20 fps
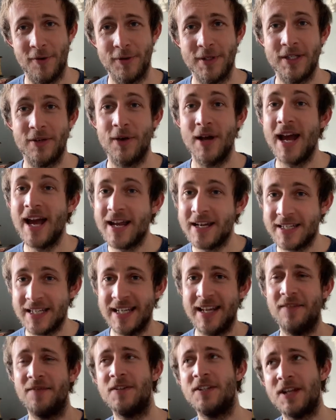so I had to
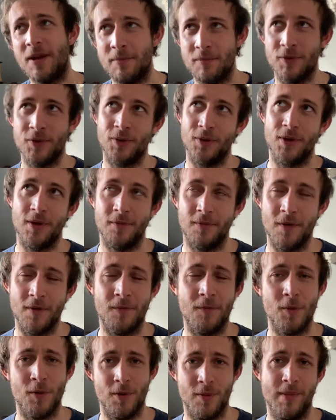give some sort of a
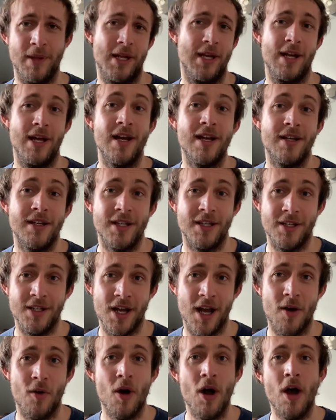formula, you
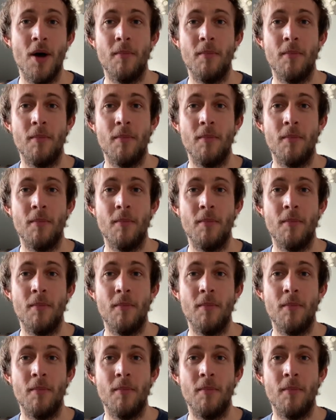know,